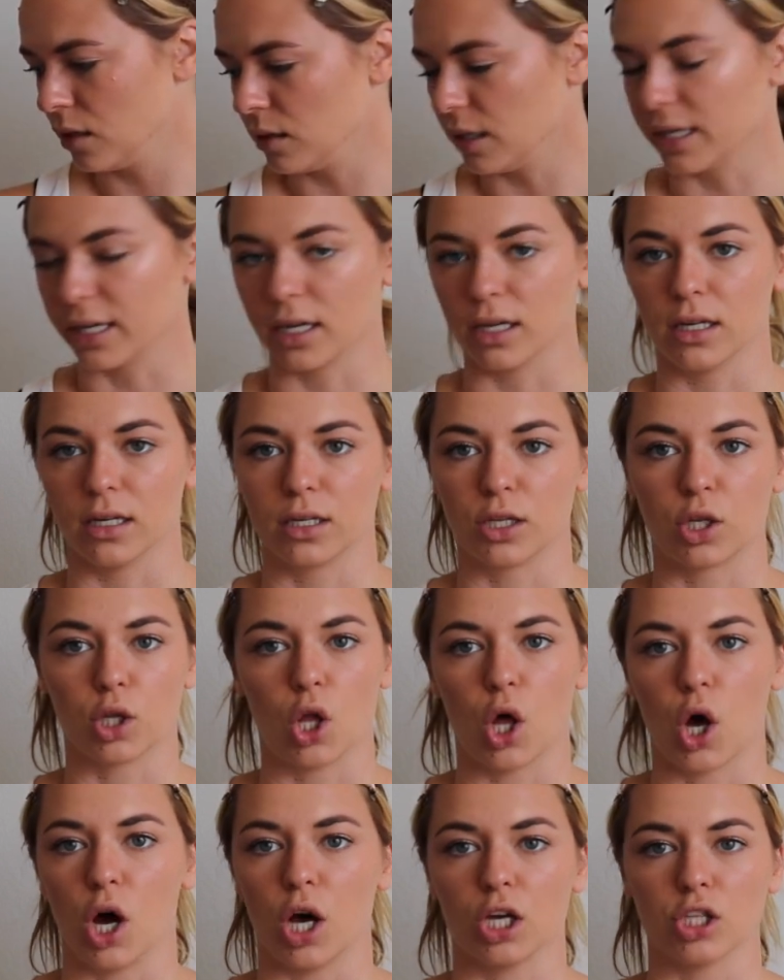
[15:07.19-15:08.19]
like a
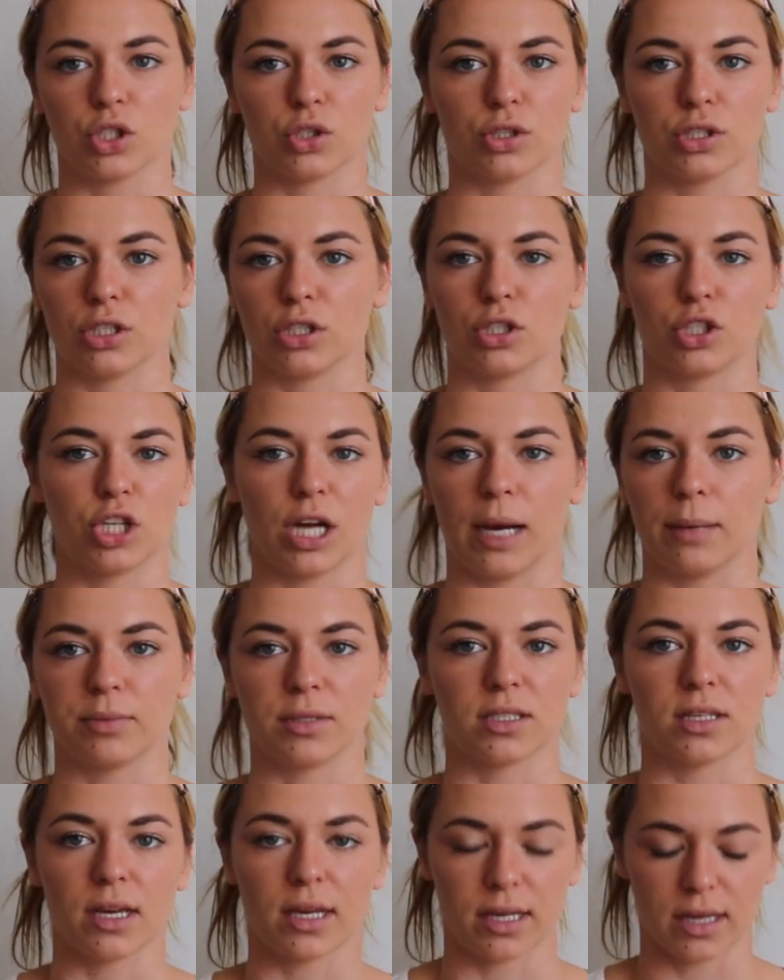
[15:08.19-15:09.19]
gloss or a
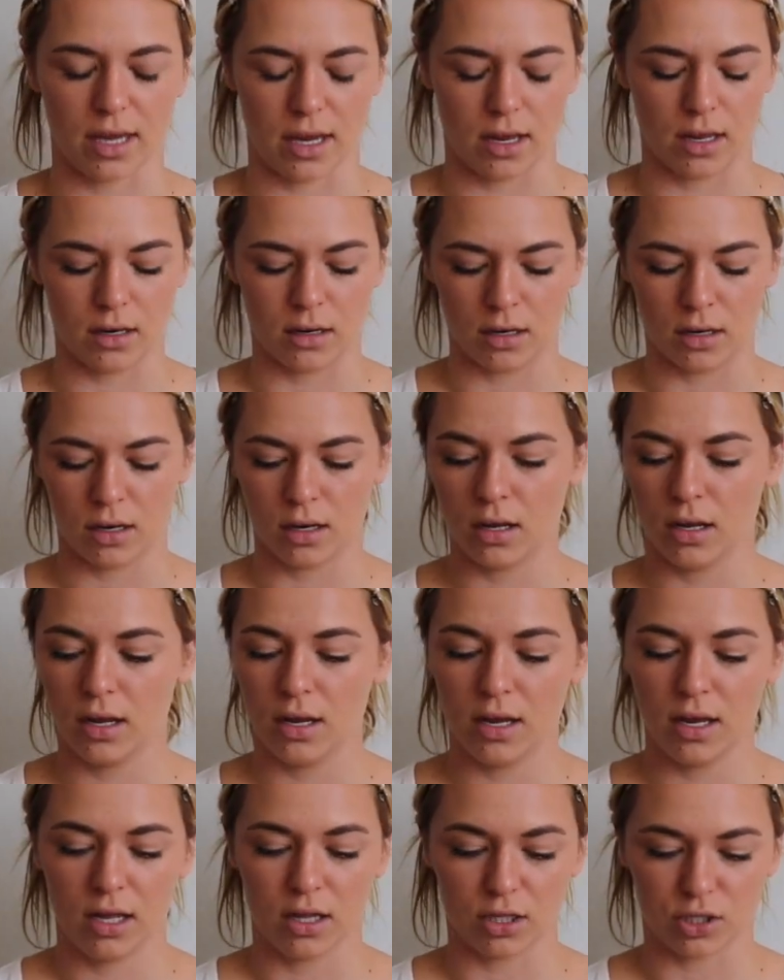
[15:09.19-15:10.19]
chapstick, and
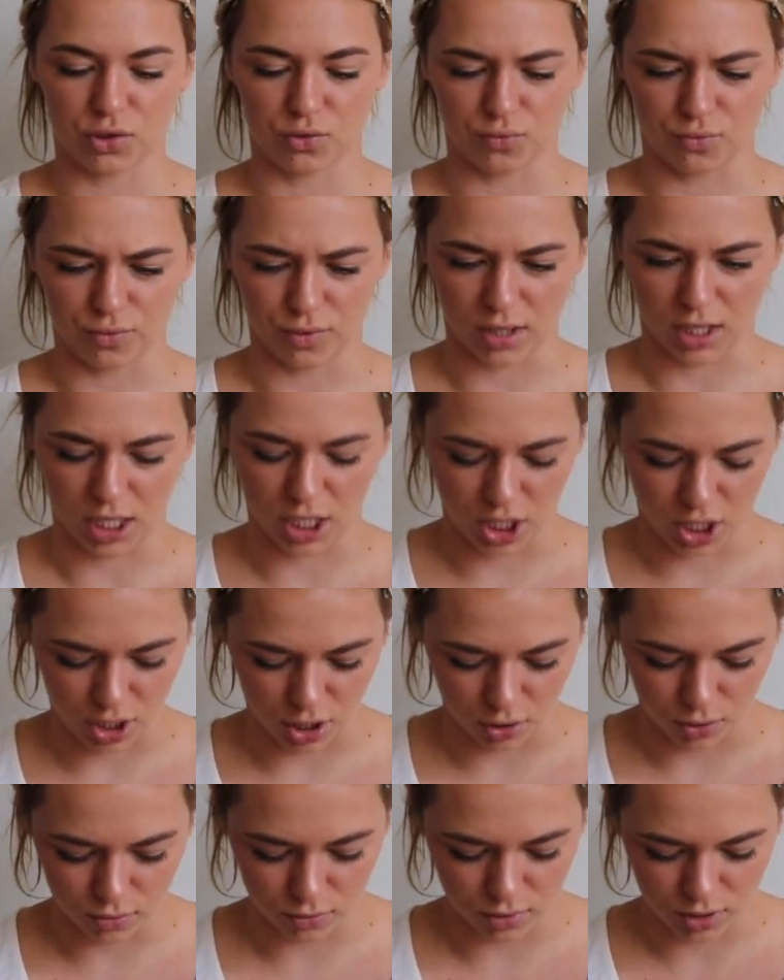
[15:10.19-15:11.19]
it looks really
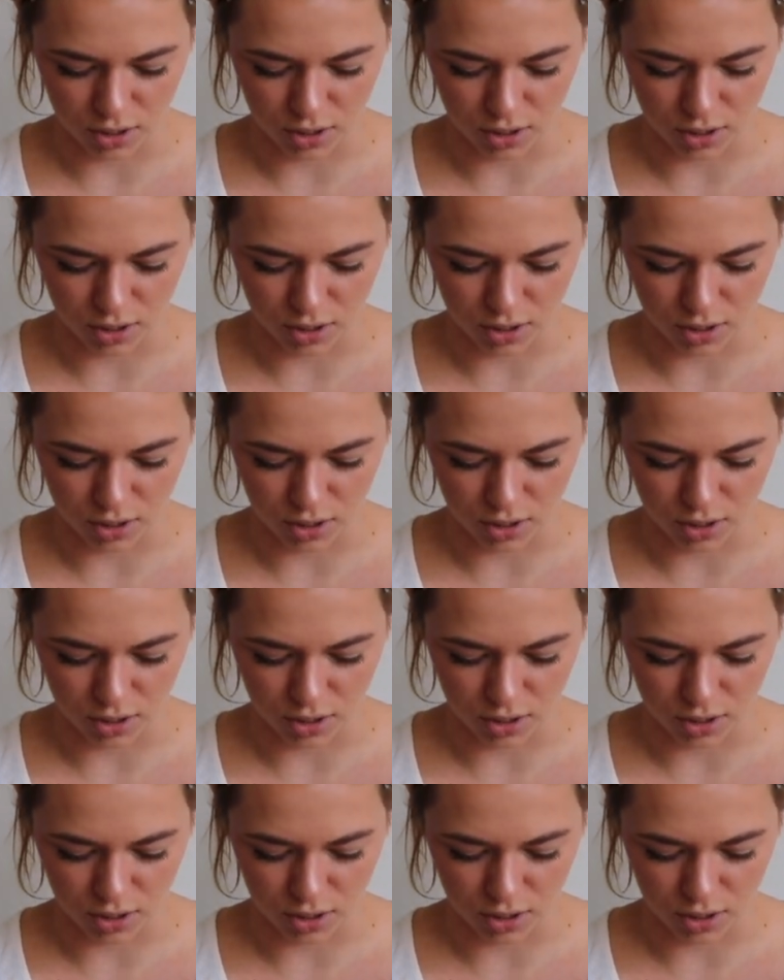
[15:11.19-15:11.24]
cute.